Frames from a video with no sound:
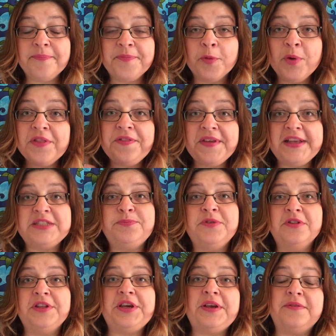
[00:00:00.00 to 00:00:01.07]
with these
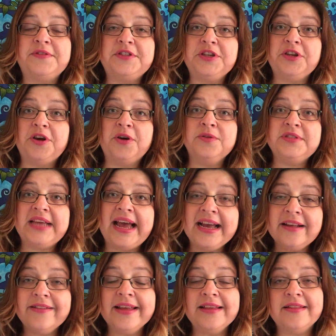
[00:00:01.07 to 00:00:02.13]
beliefs,
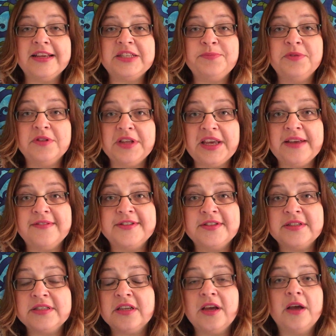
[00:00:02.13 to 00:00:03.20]
tackling these
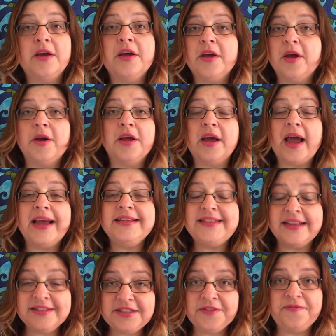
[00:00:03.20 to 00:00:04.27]
beliefs,
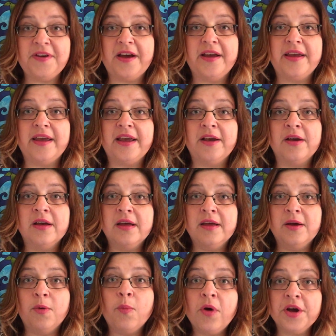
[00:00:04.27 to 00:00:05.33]
identifying
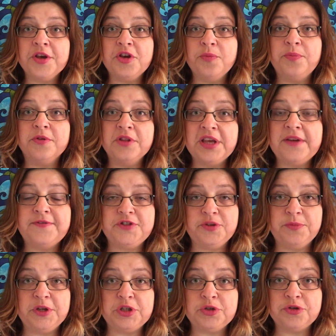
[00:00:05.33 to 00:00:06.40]
what you believe to
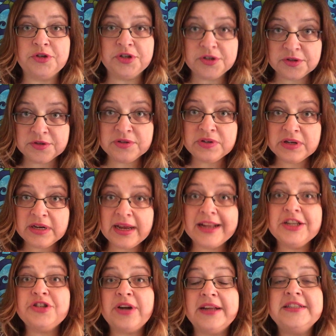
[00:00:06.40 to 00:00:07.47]
be true
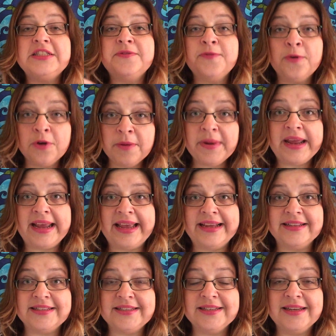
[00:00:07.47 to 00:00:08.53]
and transforming
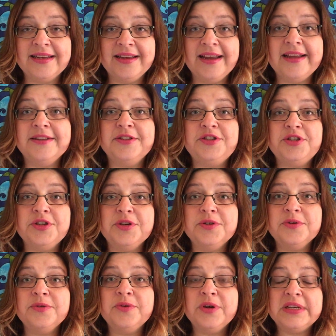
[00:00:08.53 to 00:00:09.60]
it
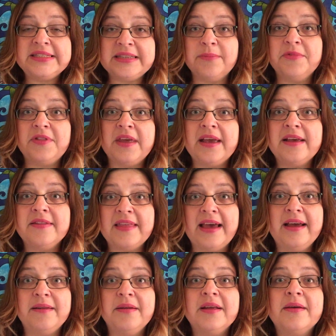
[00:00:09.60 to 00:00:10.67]
into something
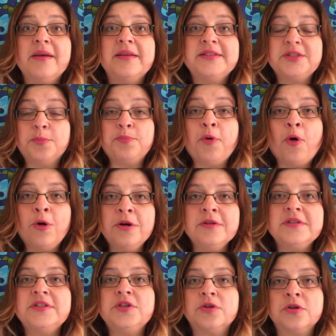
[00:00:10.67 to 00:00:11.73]
that
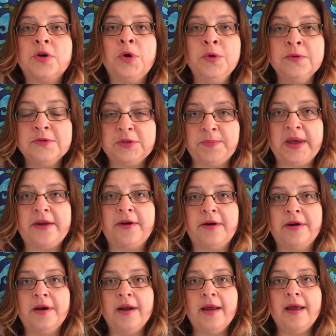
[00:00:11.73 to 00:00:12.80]
supports your goals
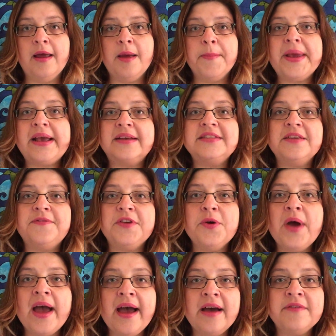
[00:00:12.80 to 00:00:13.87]
better? Because if you
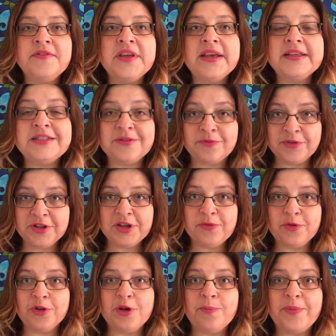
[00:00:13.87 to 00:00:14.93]
have these really,
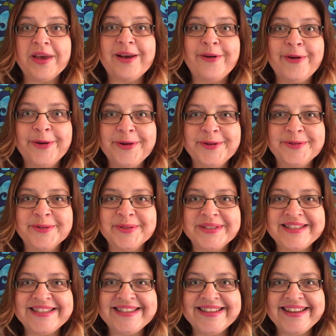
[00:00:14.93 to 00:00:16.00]
really big
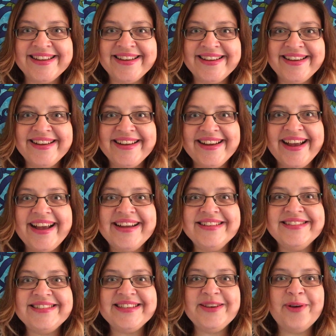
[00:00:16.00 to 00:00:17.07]
goals
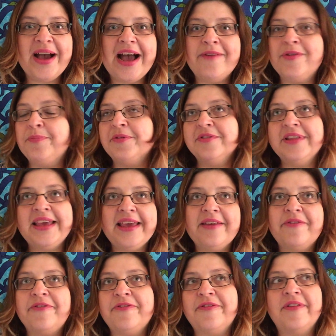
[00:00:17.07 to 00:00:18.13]
and you have a
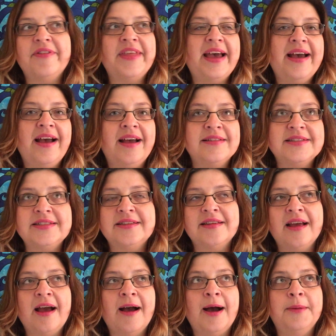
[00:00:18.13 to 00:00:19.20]
belief that,
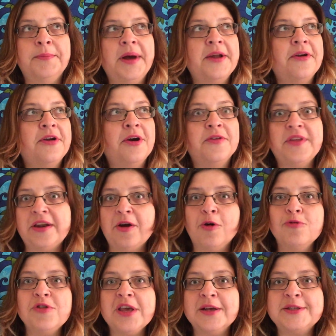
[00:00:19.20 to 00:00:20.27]
that
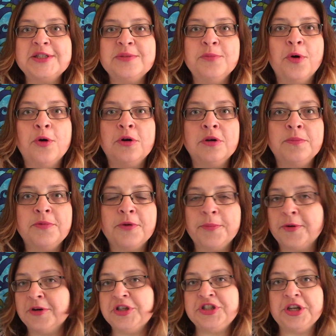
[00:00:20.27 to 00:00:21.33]
only a small
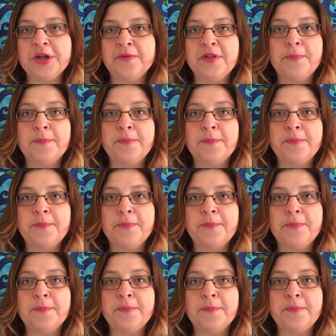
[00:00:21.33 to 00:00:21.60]
proportion of the